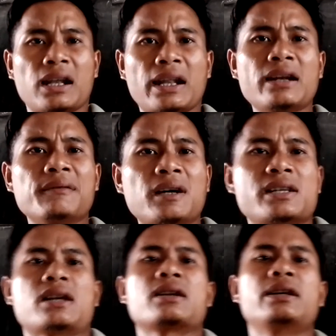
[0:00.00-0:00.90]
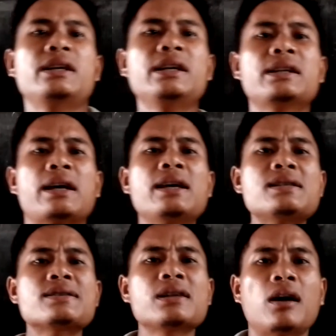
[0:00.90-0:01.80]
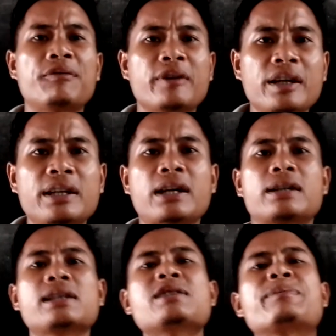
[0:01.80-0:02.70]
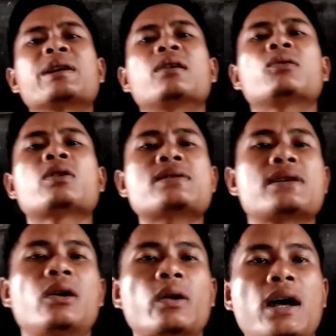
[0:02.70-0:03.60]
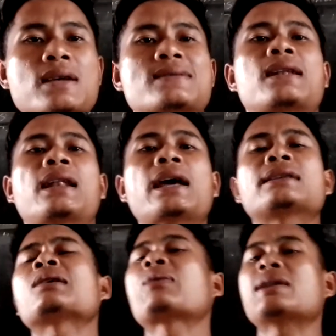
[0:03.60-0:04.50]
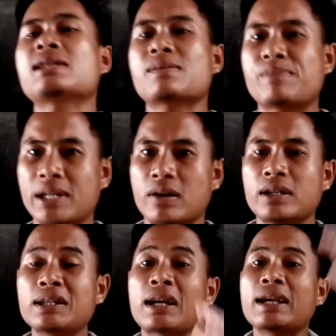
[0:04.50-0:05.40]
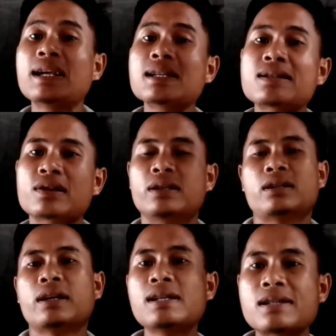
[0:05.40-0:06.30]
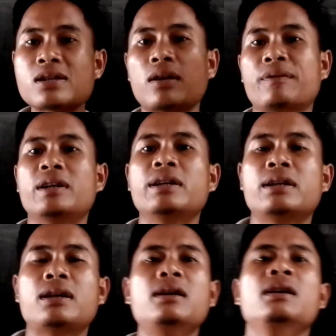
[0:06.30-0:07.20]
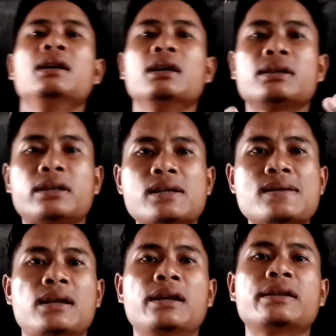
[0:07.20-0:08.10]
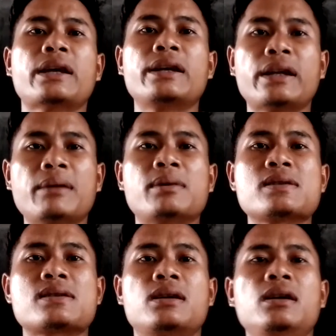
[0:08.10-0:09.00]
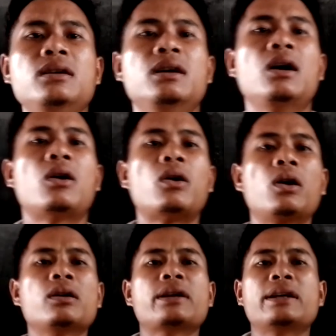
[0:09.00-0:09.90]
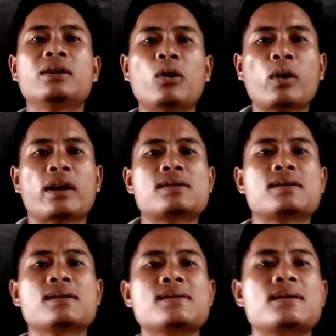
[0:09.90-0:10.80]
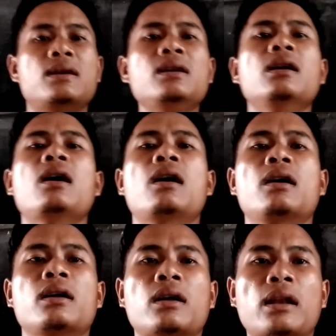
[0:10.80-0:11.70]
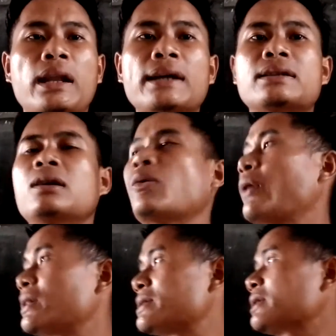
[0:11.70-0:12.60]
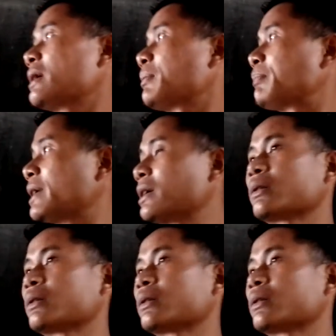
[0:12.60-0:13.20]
land of Aryan, in the history of India, this period was known as the later Vedic period. In the history of India, this land they name as or they known as this is a later Vedic